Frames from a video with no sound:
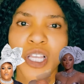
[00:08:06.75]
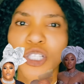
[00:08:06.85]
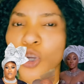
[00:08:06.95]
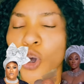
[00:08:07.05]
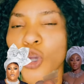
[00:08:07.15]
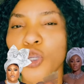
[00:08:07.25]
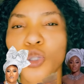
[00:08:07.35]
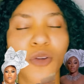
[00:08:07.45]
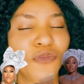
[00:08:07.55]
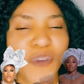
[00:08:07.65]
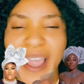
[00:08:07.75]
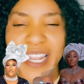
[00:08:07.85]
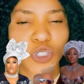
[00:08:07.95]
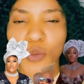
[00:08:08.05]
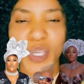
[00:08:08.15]
So you don't
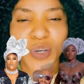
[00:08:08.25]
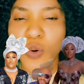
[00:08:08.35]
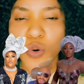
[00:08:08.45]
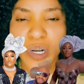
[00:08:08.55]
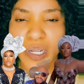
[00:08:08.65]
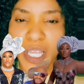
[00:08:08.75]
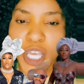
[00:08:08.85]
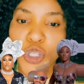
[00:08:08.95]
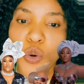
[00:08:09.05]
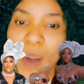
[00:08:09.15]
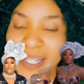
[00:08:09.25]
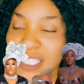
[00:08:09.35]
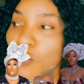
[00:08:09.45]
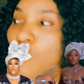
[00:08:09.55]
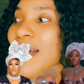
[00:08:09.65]
find it to be cool. You
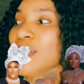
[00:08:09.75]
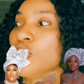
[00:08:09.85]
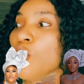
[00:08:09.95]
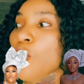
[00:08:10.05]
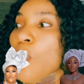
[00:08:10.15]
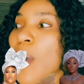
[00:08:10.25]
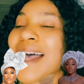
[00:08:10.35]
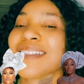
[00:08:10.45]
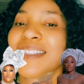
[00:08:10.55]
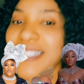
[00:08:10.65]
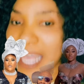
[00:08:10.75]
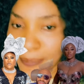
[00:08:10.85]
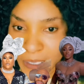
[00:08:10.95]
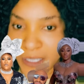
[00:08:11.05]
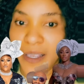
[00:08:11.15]
want the woman to
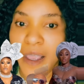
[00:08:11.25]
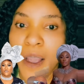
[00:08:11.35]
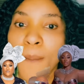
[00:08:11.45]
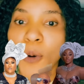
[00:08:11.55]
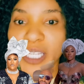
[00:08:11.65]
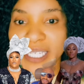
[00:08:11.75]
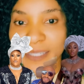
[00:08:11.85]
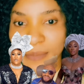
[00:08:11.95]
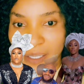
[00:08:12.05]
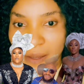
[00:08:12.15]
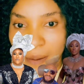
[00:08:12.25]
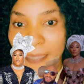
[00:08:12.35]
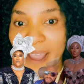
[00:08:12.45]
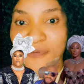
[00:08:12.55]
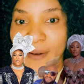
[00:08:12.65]
accept polygamy
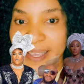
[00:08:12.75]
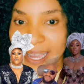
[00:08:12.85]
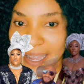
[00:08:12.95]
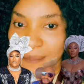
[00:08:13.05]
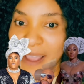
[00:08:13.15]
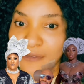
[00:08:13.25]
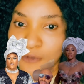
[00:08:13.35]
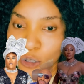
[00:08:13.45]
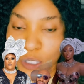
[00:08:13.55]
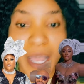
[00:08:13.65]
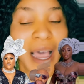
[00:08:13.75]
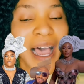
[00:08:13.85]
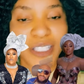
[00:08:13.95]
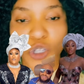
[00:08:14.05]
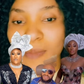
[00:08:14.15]
by fire, by force.
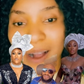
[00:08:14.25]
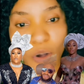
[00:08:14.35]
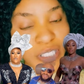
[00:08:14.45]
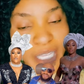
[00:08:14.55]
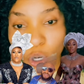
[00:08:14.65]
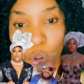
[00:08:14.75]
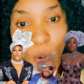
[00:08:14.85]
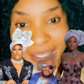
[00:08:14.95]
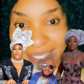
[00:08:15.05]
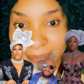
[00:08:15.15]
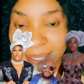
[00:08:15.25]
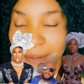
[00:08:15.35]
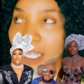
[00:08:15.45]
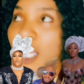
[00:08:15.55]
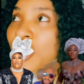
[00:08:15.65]
As the woman can't say no go accept
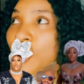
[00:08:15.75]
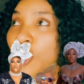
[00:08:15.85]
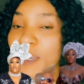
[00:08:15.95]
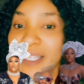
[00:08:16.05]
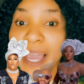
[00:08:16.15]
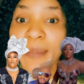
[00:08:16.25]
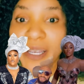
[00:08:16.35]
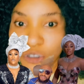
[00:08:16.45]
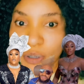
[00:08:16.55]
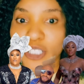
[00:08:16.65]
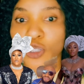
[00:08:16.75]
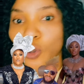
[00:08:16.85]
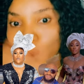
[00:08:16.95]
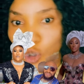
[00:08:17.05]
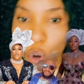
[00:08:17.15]
her, she became a threat
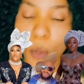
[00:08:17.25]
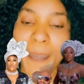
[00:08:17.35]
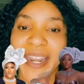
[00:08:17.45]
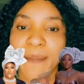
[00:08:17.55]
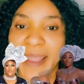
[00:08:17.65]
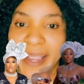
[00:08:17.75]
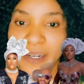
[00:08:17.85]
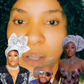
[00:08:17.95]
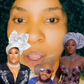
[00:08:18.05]
to so many men.